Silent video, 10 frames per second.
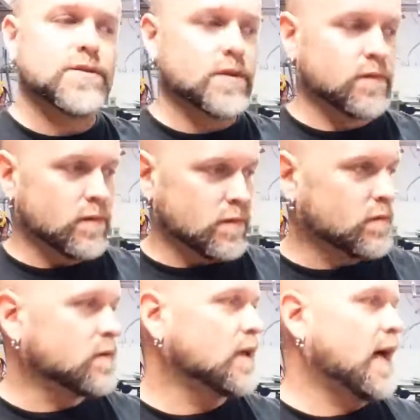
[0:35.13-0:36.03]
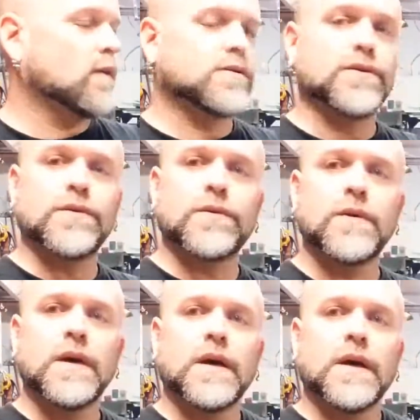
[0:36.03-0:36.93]
and how to,
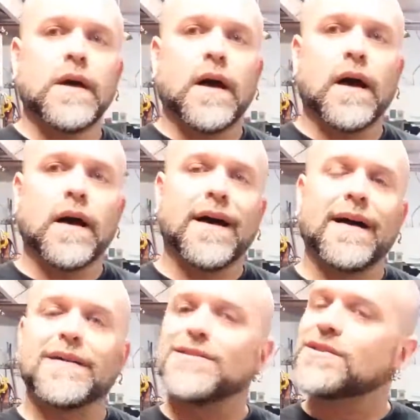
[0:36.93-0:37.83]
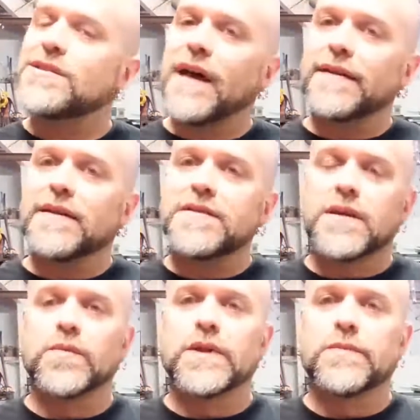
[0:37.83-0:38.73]
just not the
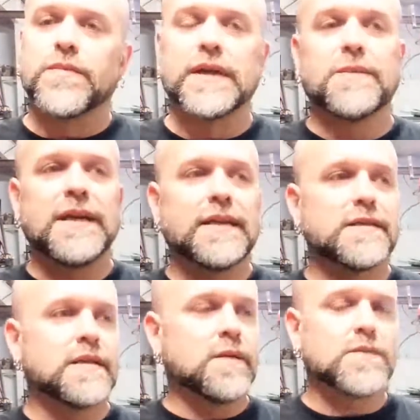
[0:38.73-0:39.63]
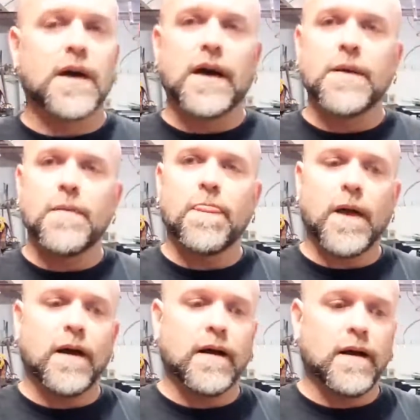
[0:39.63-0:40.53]
assembly. But I mean, at the same time,
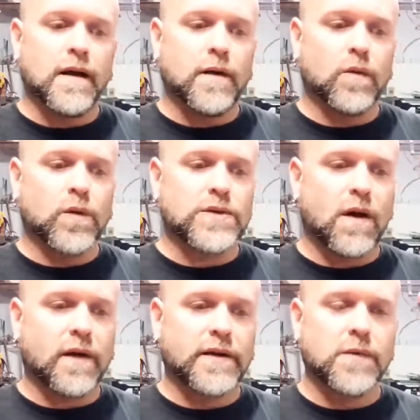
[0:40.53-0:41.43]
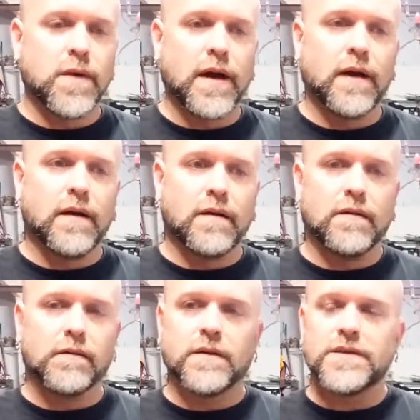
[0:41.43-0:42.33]
we're talking
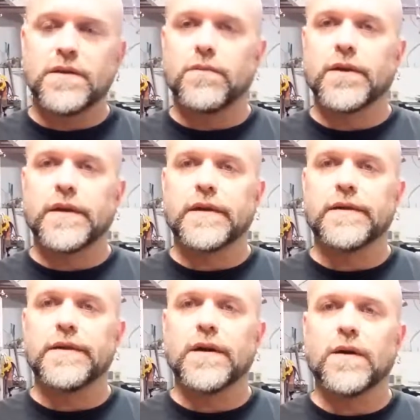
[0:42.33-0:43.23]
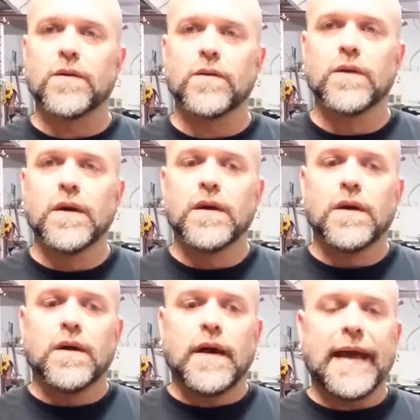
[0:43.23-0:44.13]
about assembling,
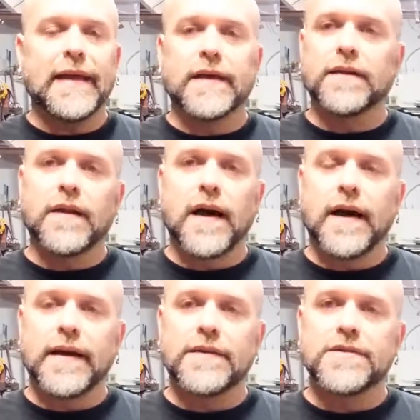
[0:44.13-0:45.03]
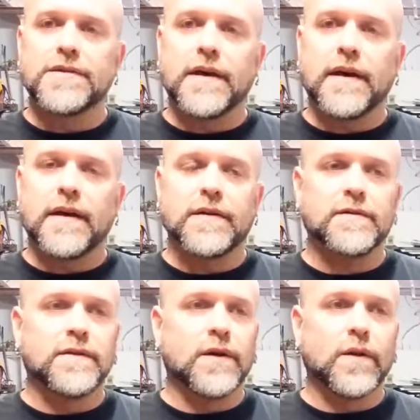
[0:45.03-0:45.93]
AN lines that,
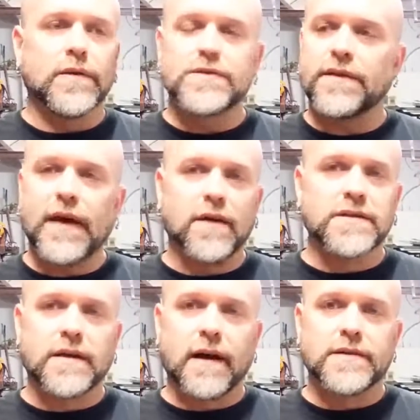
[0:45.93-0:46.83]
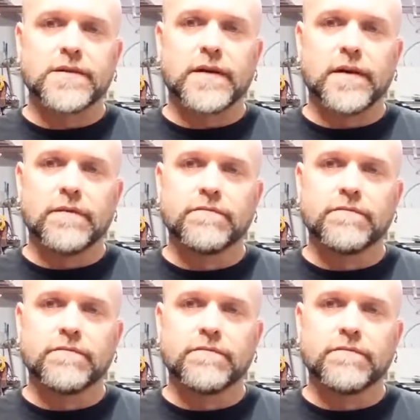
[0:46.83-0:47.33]
there's 1,000 guys on there,